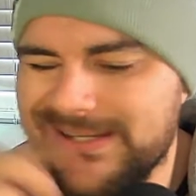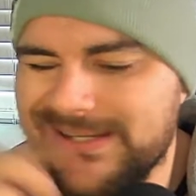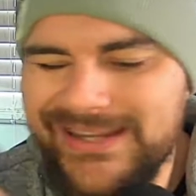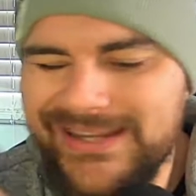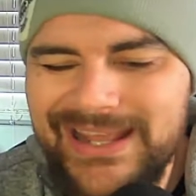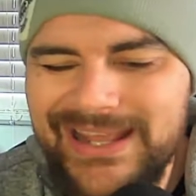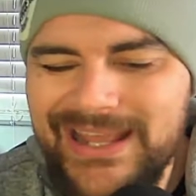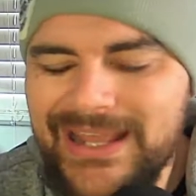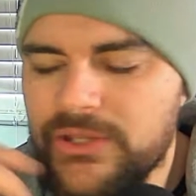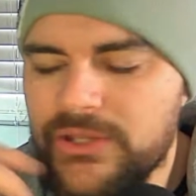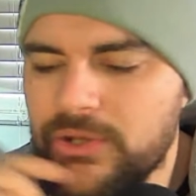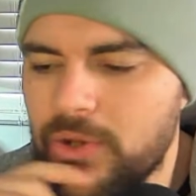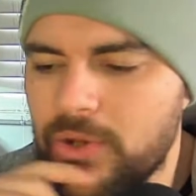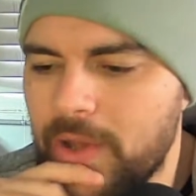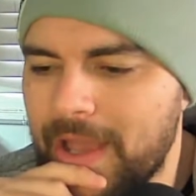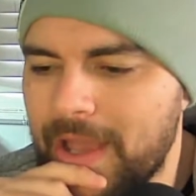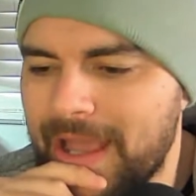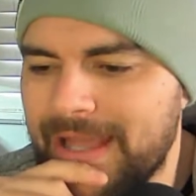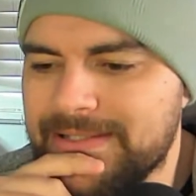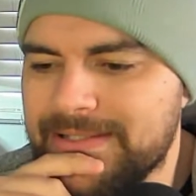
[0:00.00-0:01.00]
And, you
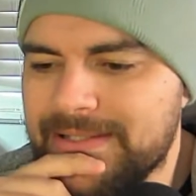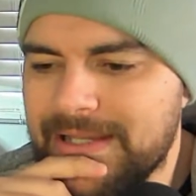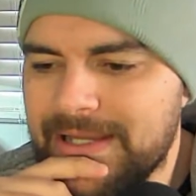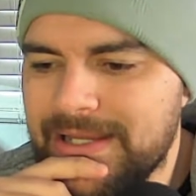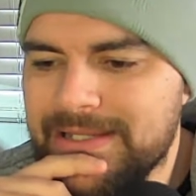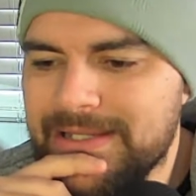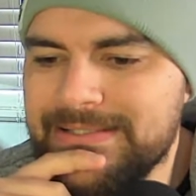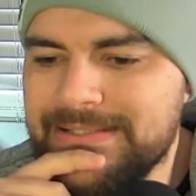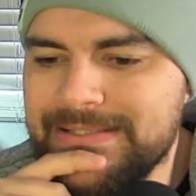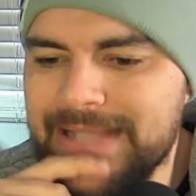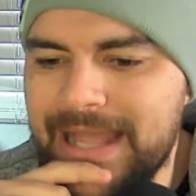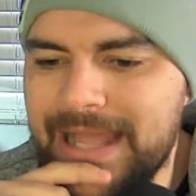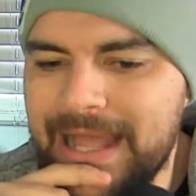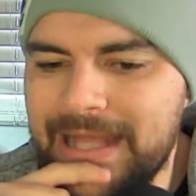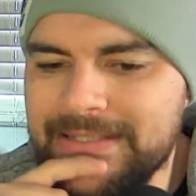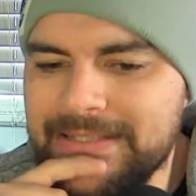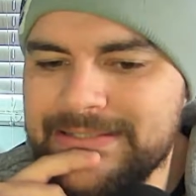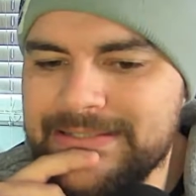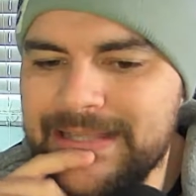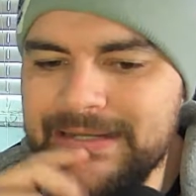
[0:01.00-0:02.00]
know, as
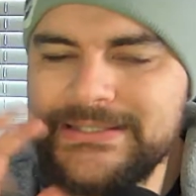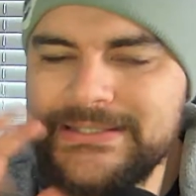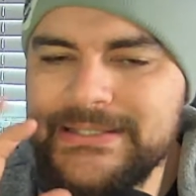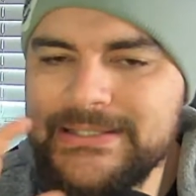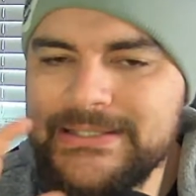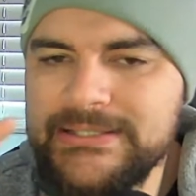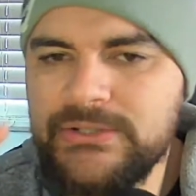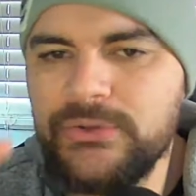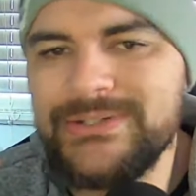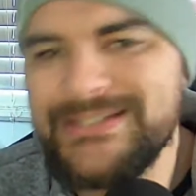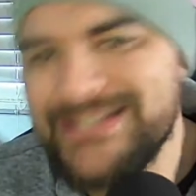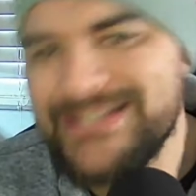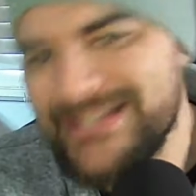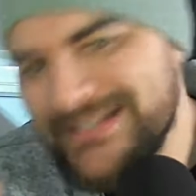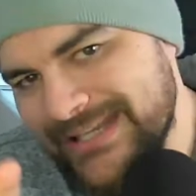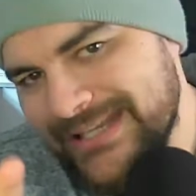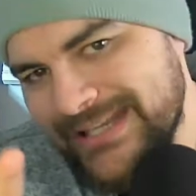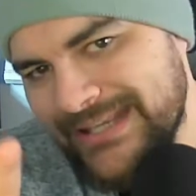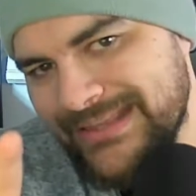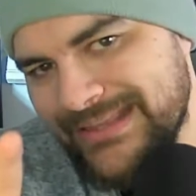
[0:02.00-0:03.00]
sad as that is, it's good to
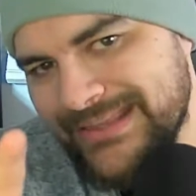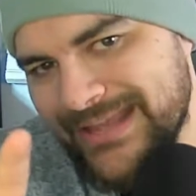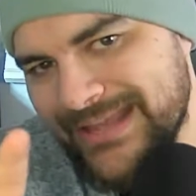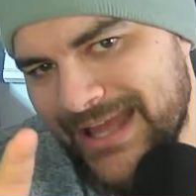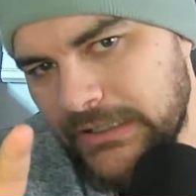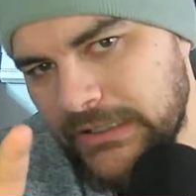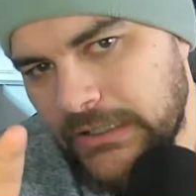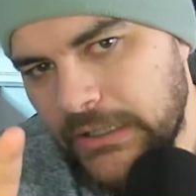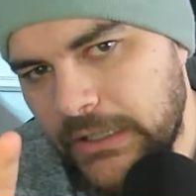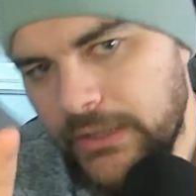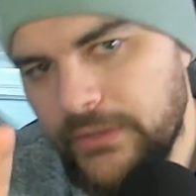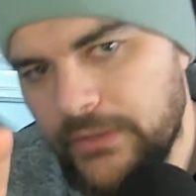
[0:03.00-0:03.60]
see that